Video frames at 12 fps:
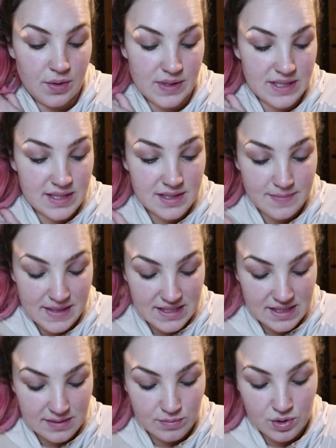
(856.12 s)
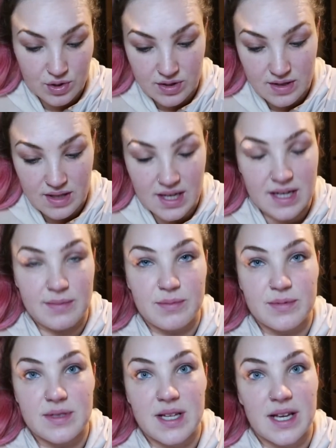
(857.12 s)
which is amazing because
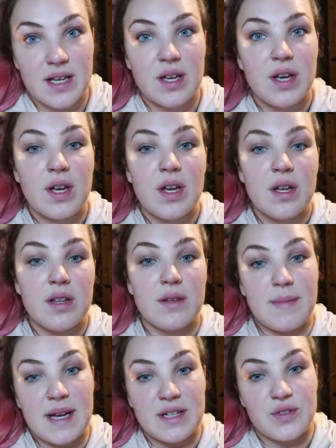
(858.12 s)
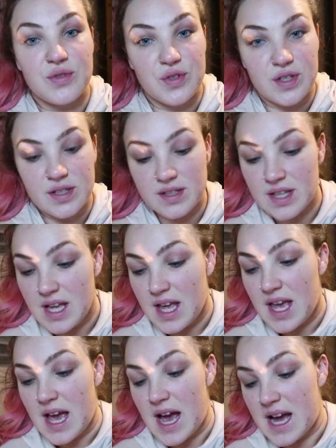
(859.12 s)
that's like the main struggle.
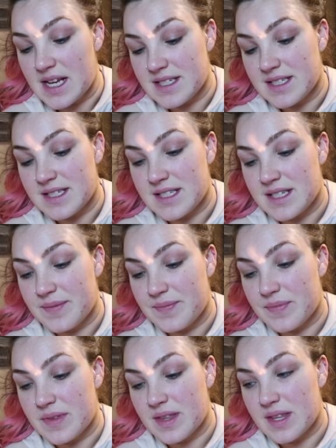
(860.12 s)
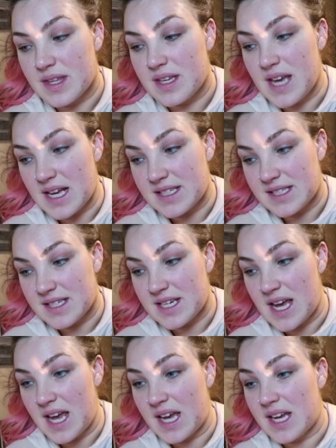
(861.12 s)
And
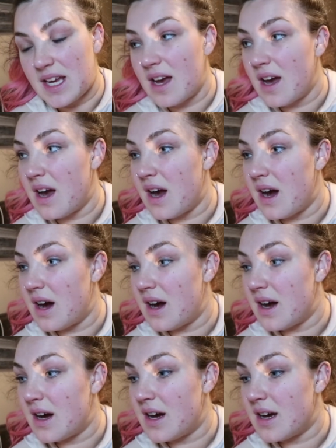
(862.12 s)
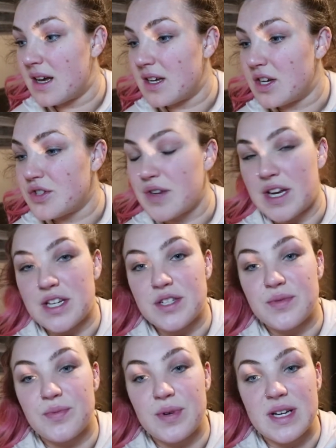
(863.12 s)
yesterday I
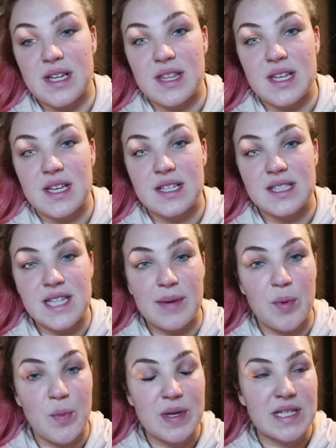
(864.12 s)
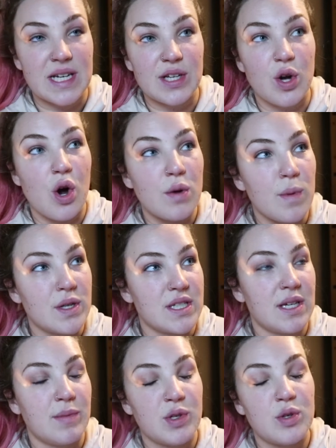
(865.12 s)
trained with Sam and we did like whole
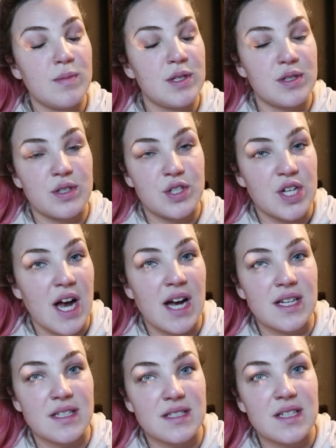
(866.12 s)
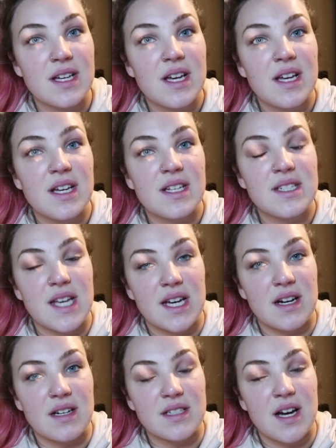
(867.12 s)
body, and we normally just chat and
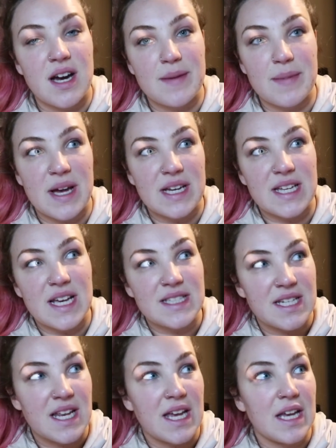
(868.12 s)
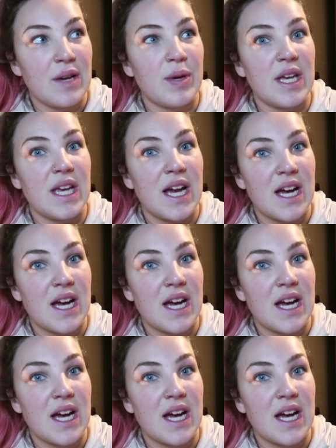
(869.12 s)
take our time, and yesterday we